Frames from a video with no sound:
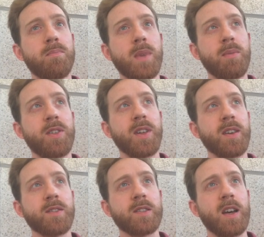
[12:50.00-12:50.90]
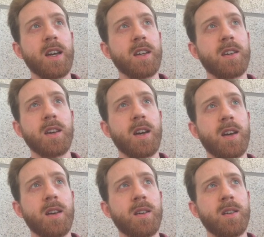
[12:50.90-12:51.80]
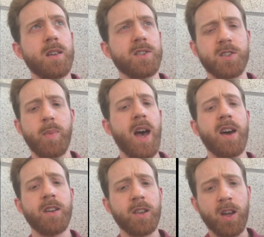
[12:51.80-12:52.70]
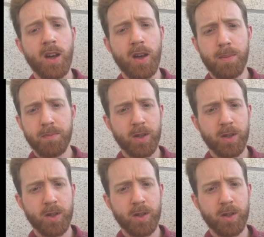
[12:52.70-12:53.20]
Maybe things like Subhanallah,